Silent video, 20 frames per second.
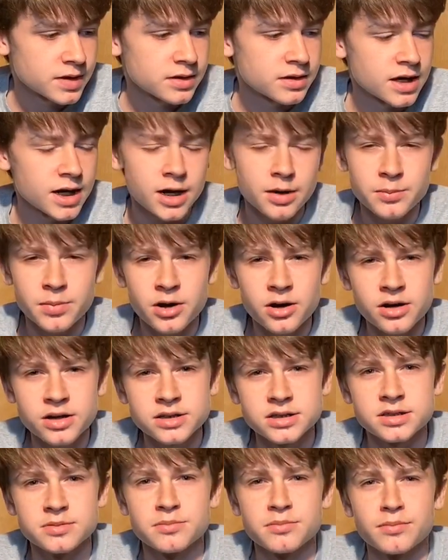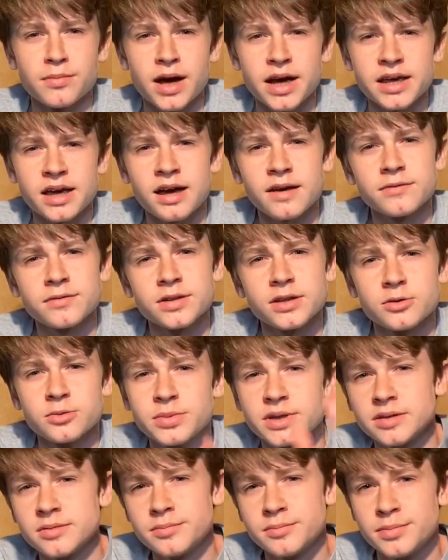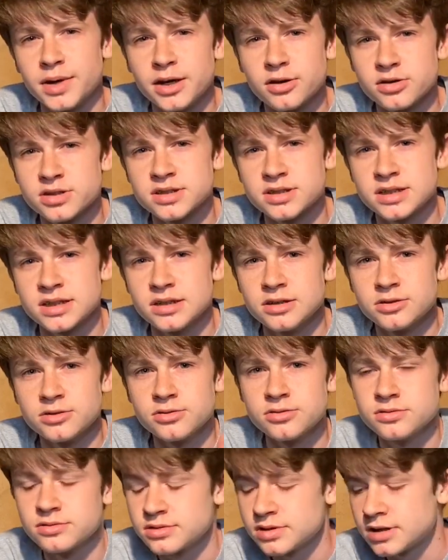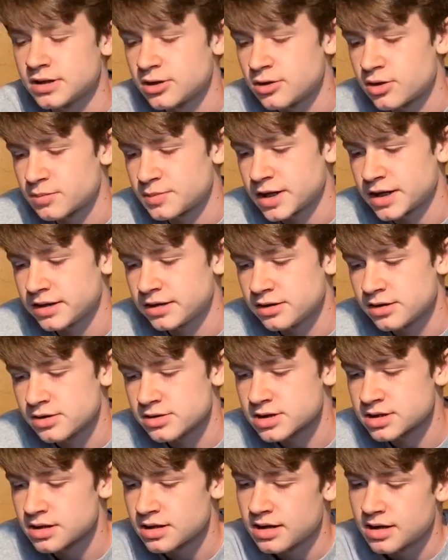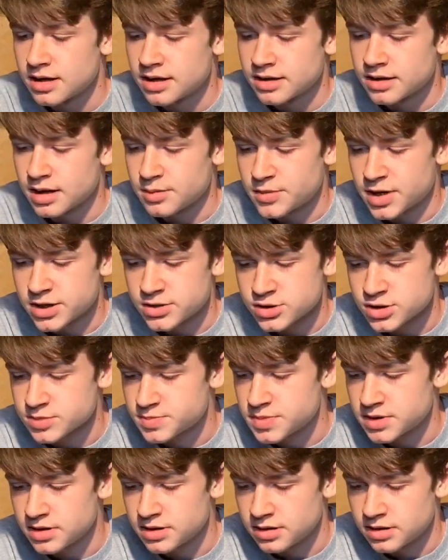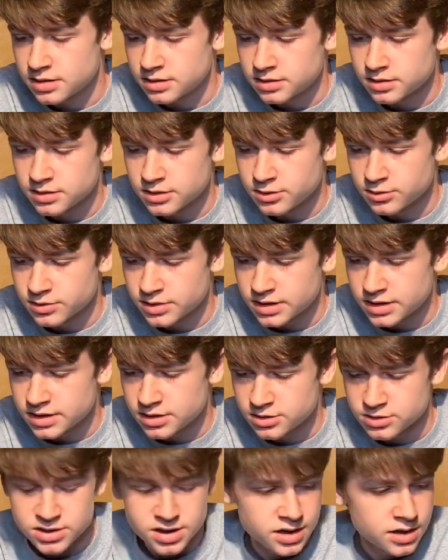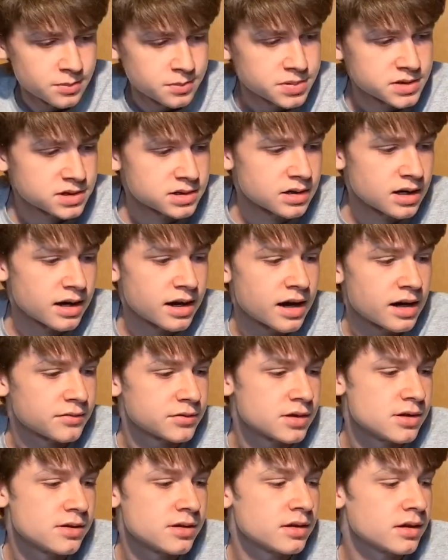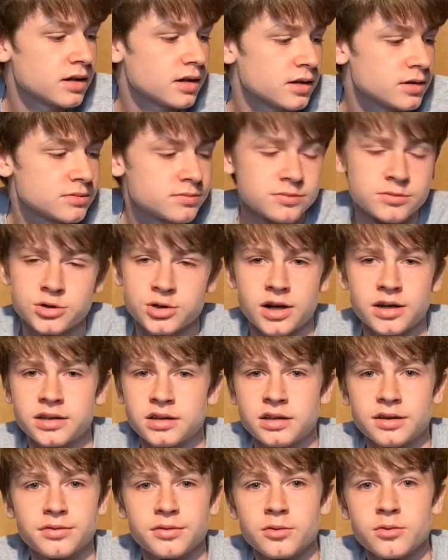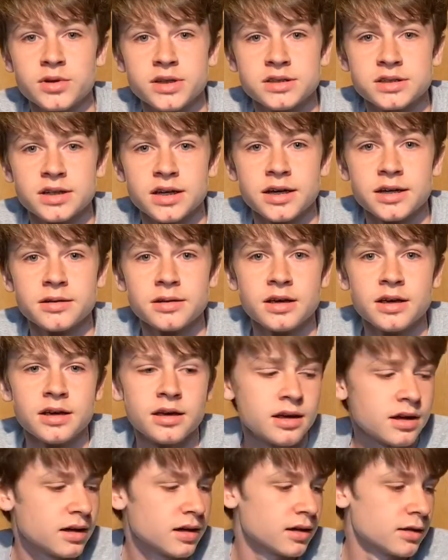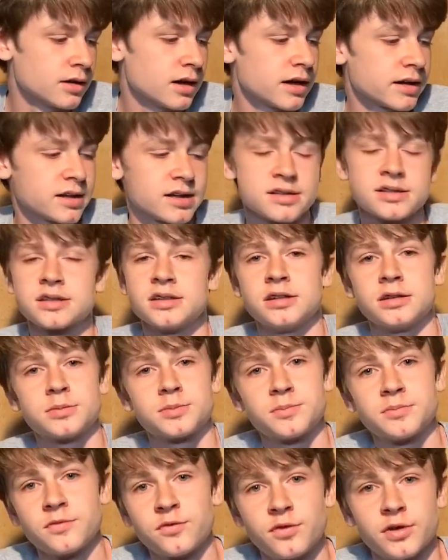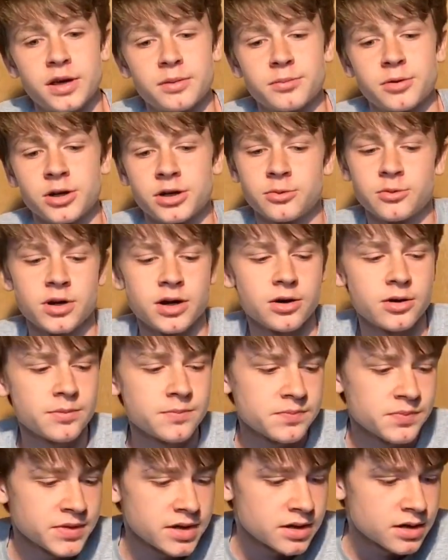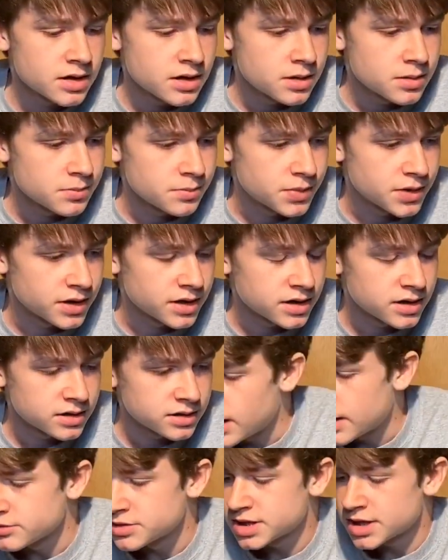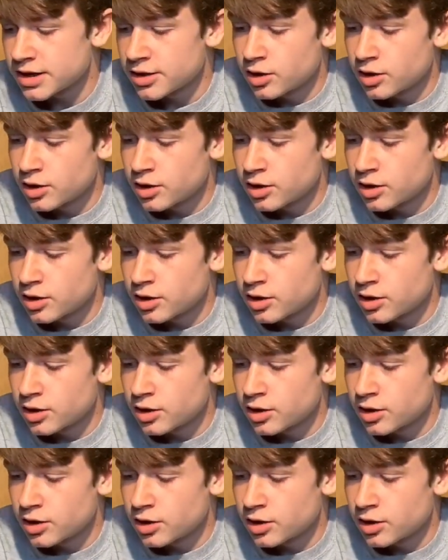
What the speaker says: AirPods might have a little bit better seal, you know, on my ears. That might just be, you know, the ear tips. I haven't tried the different ones yet, and I guess these fit pretty well. But I would say